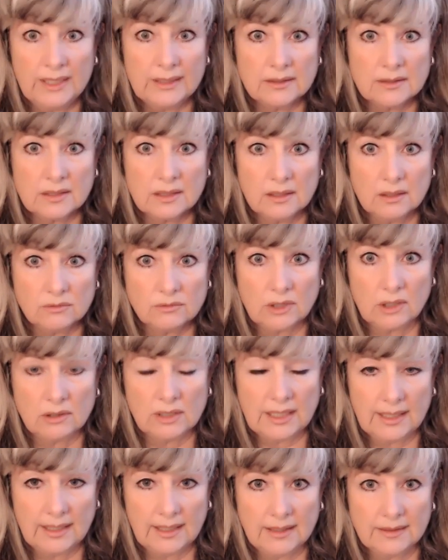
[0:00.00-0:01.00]
it's in the wrong
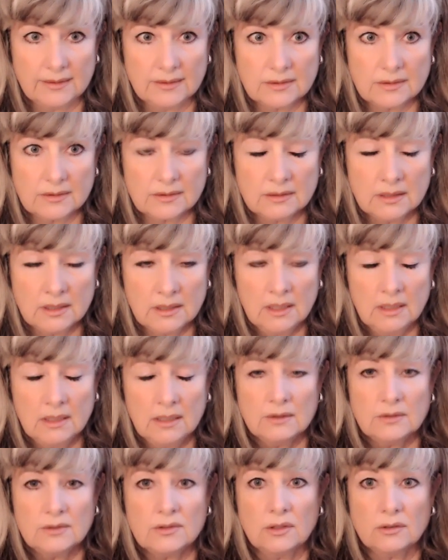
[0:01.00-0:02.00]
hands.
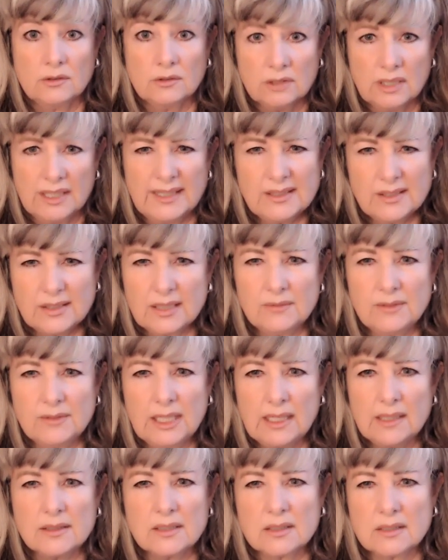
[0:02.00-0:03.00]
So
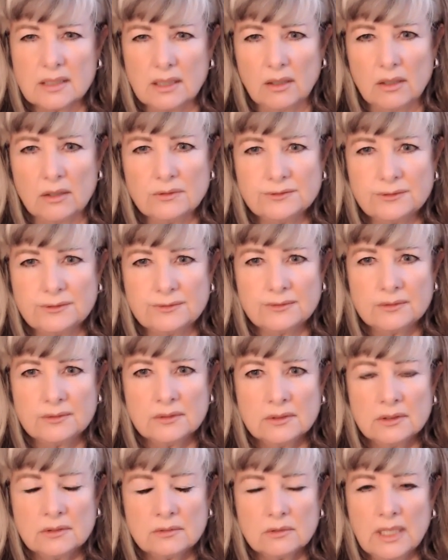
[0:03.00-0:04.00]
creativity itself,
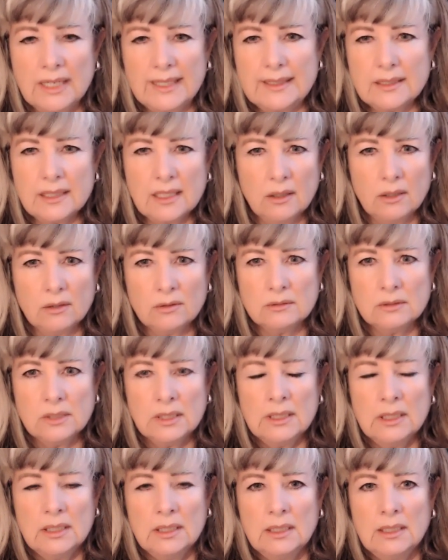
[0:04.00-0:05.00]
right now,
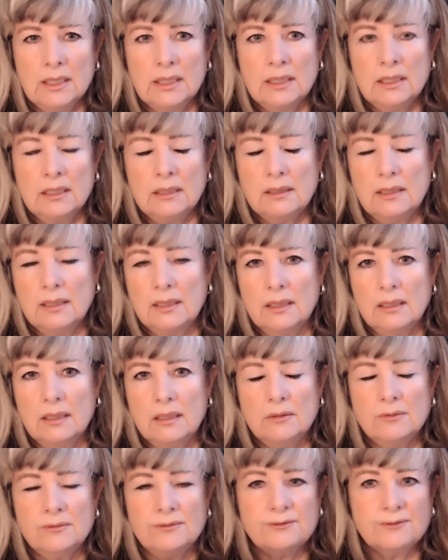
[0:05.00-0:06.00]

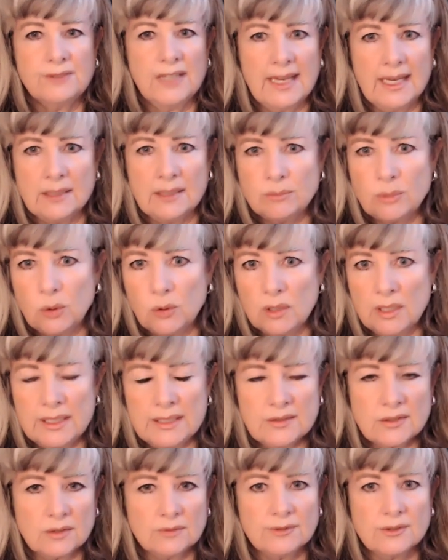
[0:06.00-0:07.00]
the
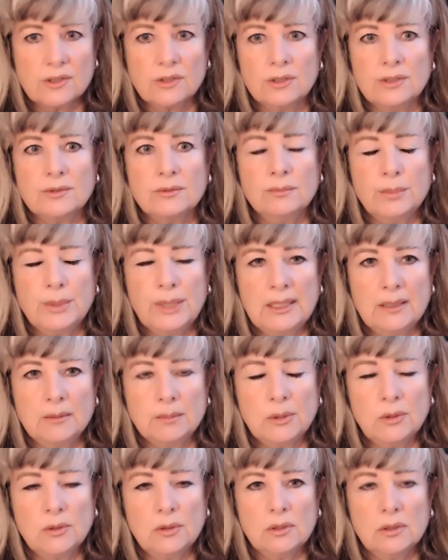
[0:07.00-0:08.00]
fanboys of certain
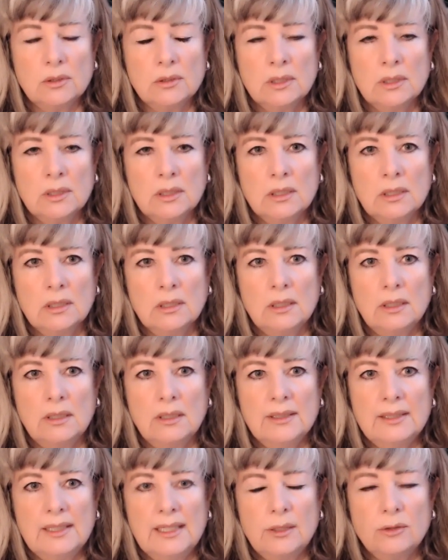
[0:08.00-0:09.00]
people,
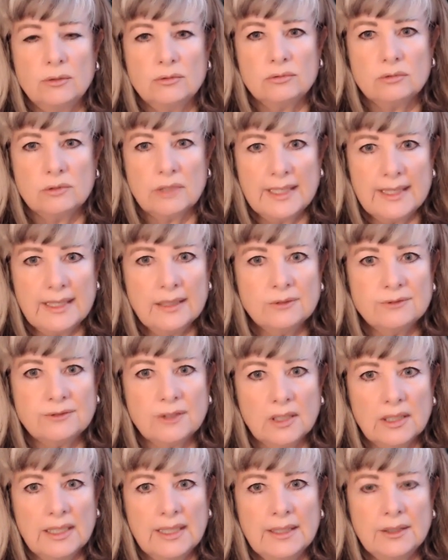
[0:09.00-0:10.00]
they're
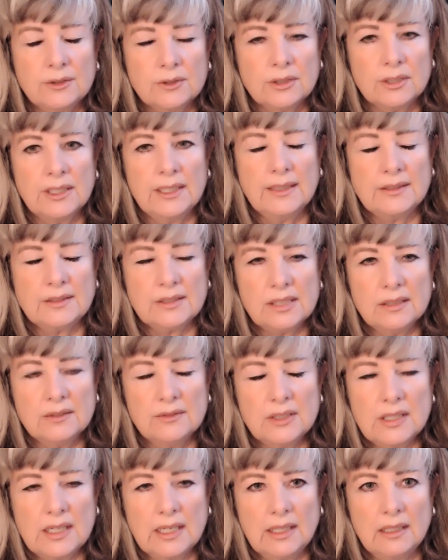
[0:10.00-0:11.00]
reifying
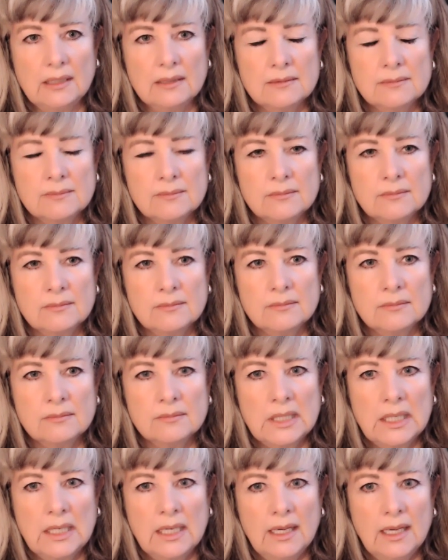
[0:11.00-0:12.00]
creativity
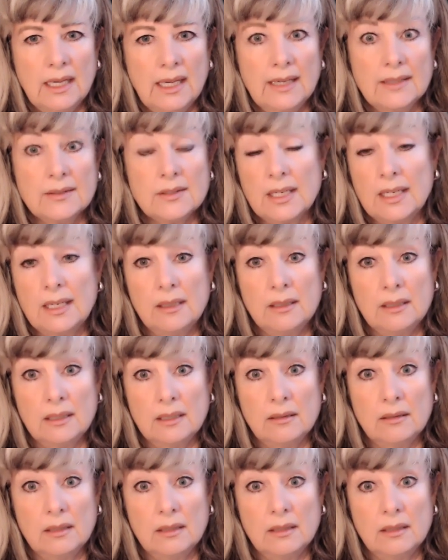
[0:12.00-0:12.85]
as a